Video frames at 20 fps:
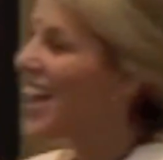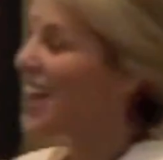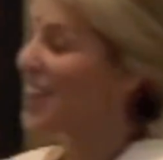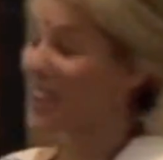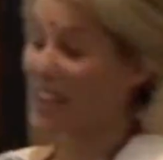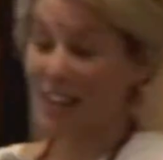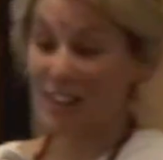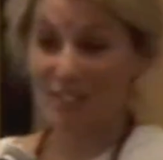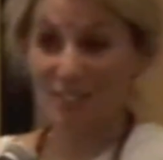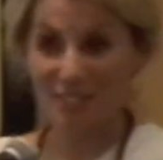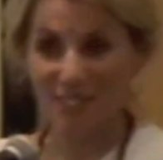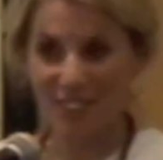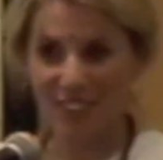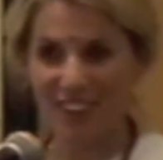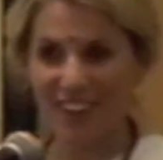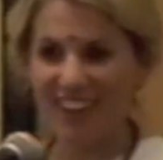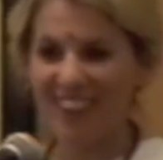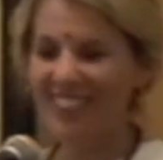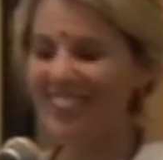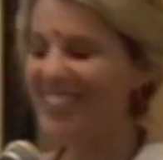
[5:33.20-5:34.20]
And then I was
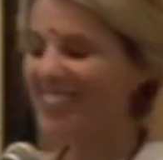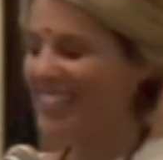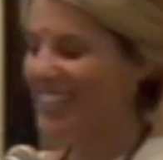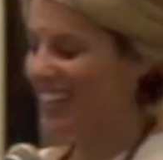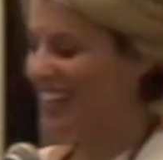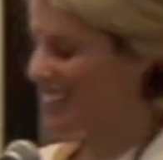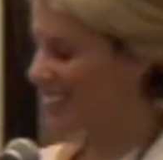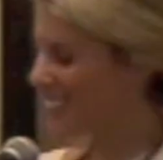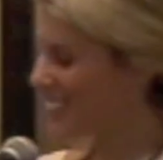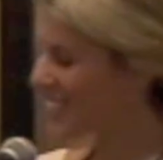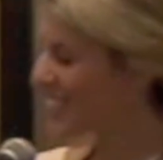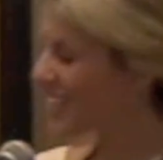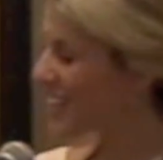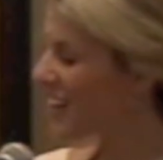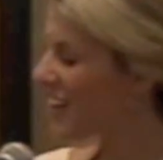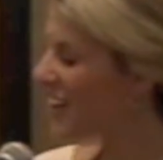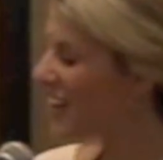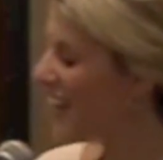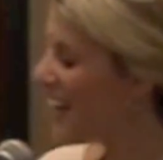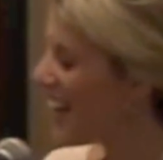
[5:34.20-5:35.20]
flown out of India. So
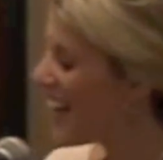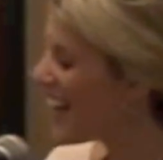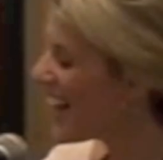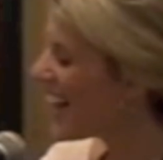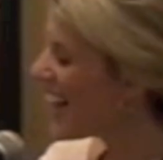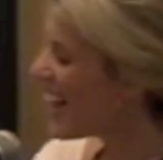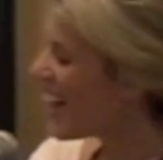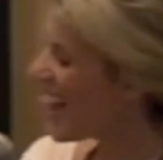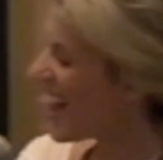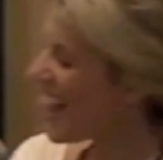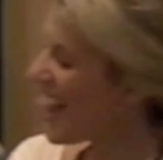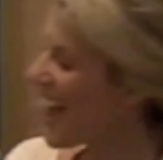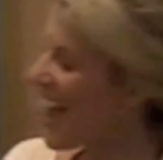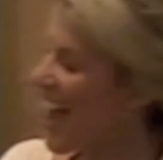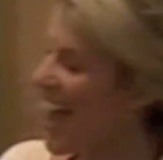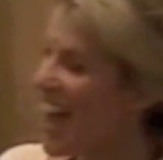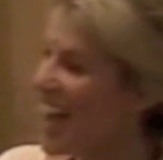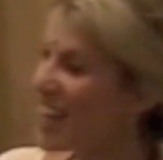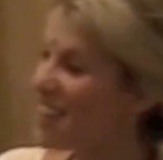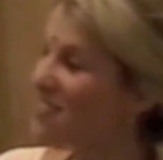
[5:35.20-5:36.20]

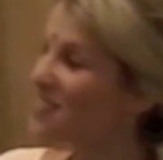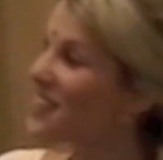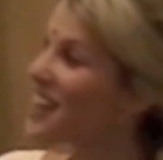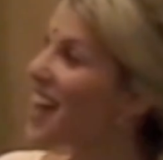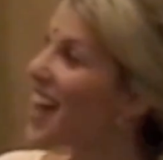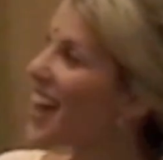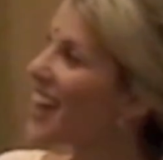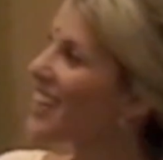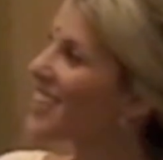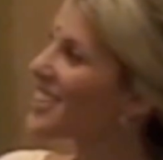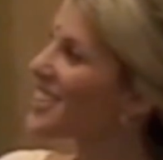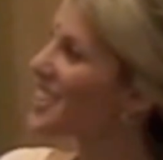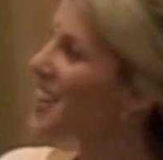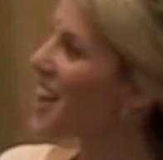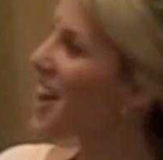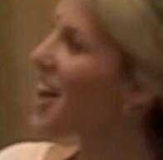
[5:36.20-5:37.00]
if that is